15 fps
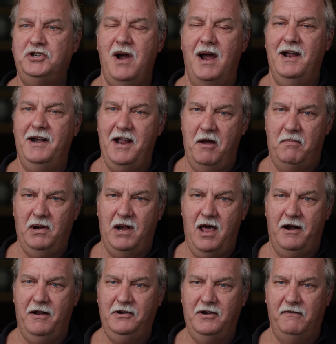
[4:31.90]
try and help a
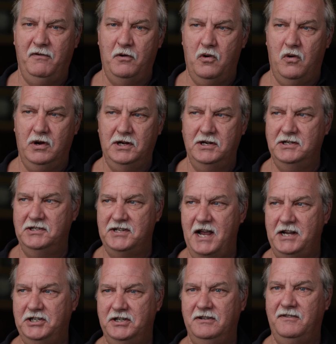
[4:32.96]
lot of different
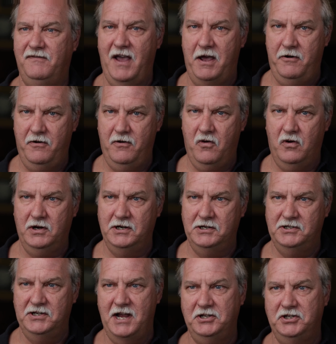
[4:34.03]
organizations. Veteran
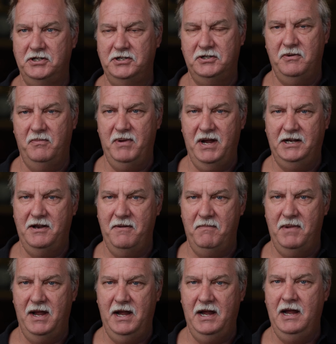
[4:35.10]
organizations are big to
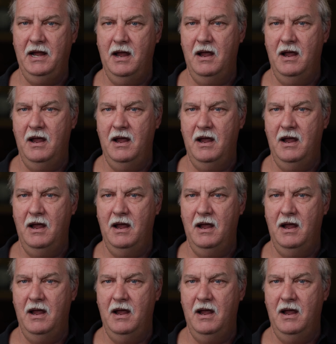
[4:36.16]
me.